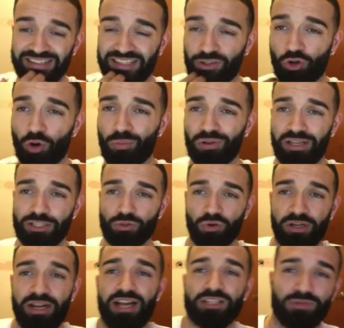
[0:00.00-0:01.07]
deck than normal
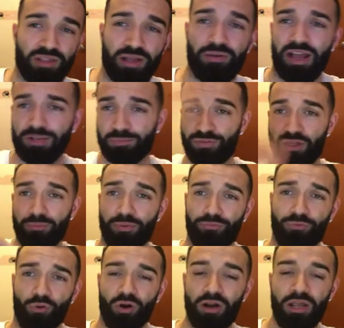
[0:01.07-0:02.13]
Lightsworn decks than, uh, than
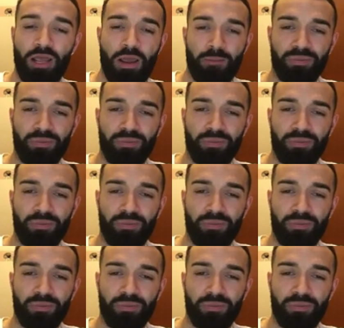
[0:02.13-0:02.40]
before